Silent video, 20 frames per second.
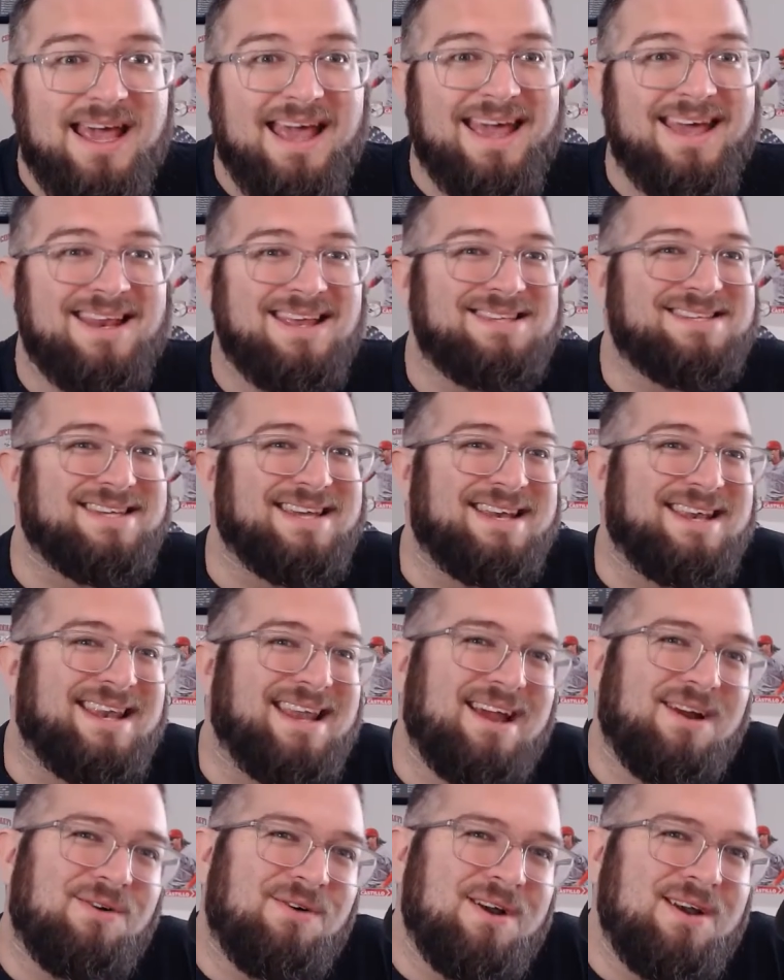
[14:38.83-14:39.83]
and it's a
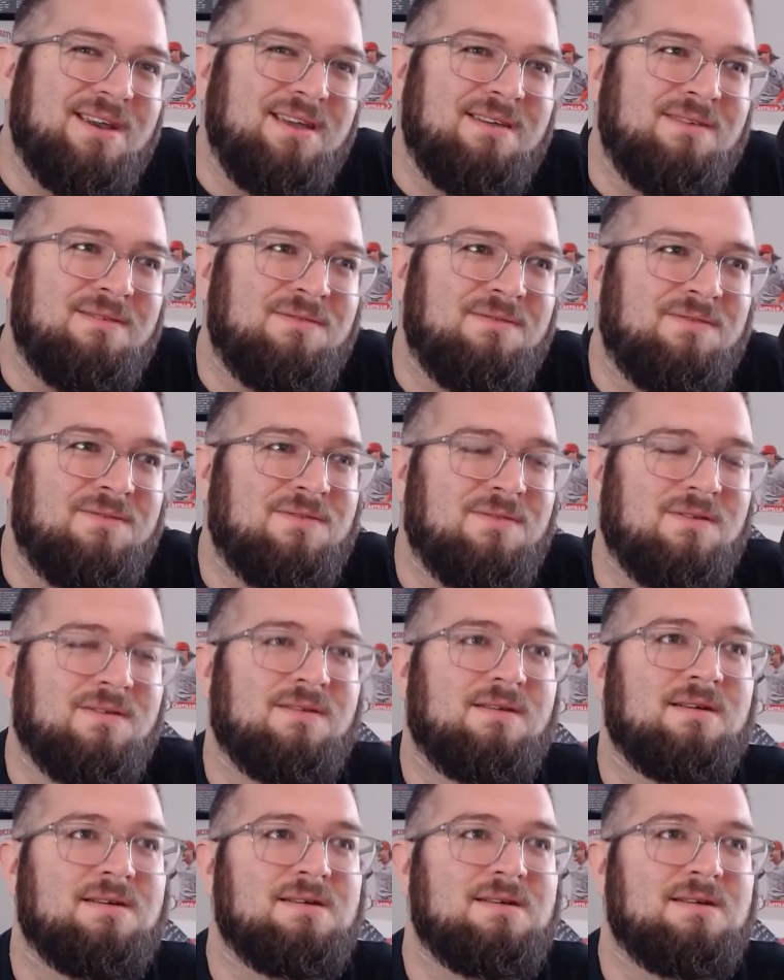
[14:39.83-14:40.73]
narrative,